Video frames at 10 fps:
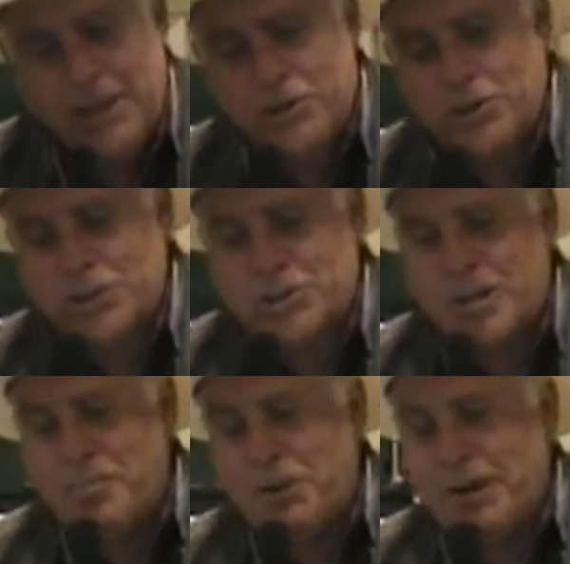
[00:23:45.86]
he should
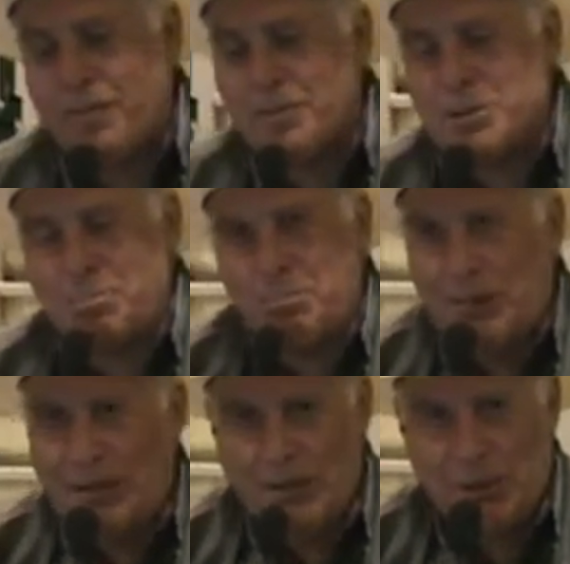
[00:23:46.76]
accept the government's
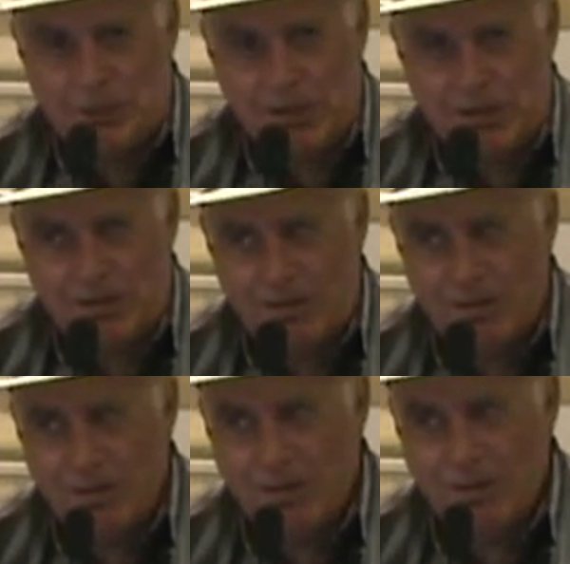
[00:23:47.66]
punishment
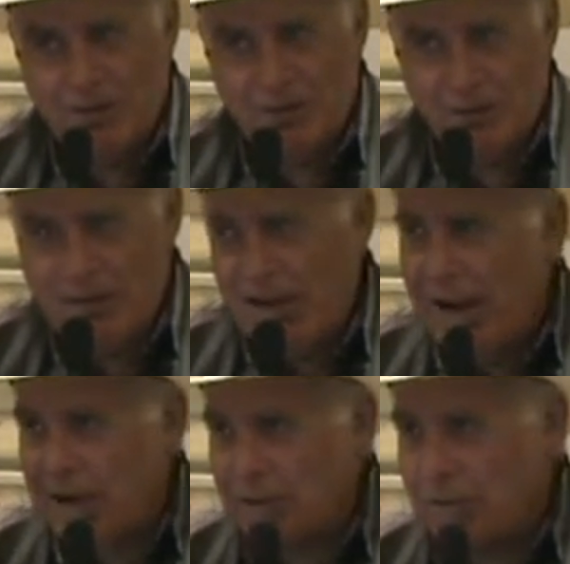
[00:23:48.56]
for his
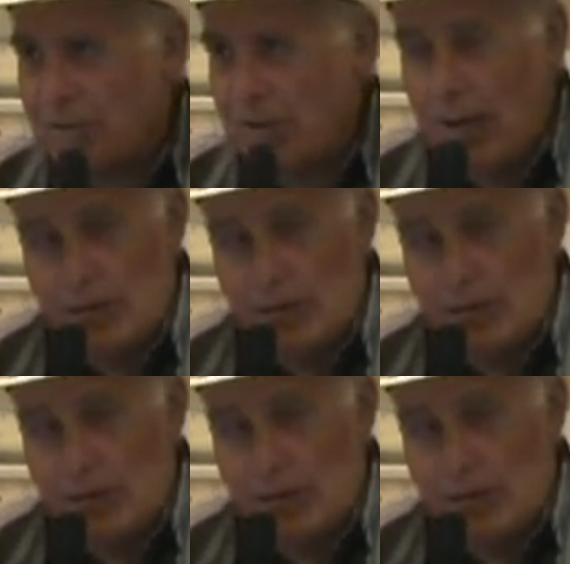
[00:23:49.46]
actions.